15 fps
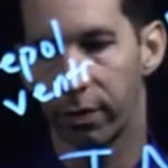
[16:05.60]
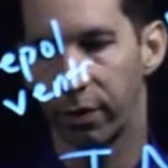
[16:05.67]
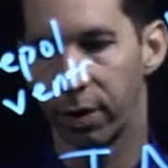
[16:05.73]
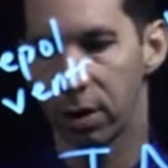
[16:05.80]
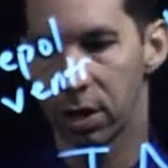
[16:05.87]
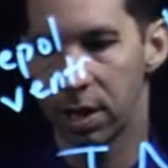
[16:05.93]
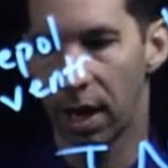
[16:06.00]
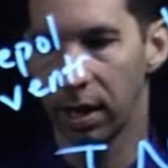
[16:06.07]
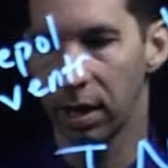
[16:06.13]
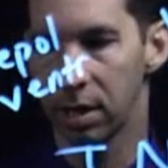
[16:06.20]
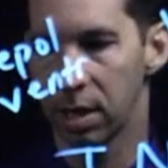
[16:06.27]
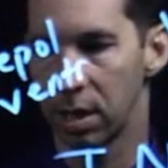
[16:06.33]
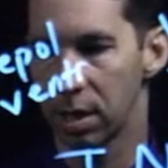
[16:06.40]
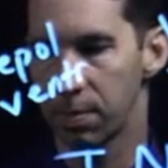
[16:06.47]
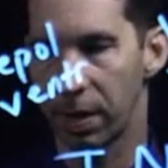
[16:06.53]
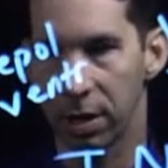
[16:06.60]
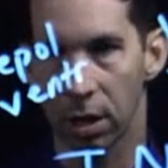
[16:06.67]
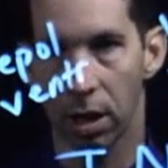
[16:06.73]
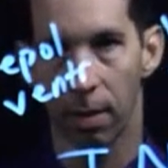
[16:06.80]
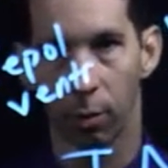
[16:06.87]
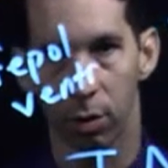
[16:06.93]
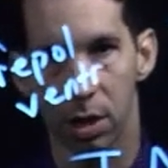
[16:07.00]
your studies, and this makes a
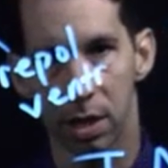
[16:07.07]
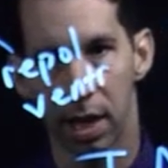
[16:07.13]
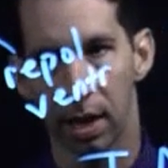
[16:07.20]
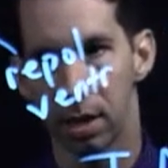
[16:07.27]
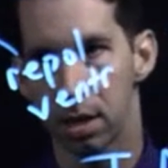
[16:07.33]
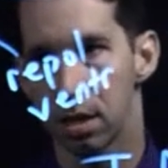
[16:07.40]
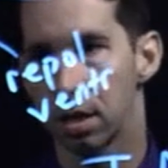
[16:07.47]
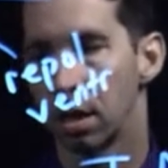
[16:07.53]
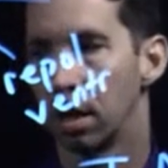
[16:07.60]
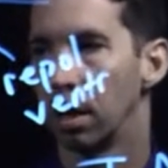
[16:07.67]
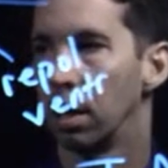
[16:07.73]
lot more sense.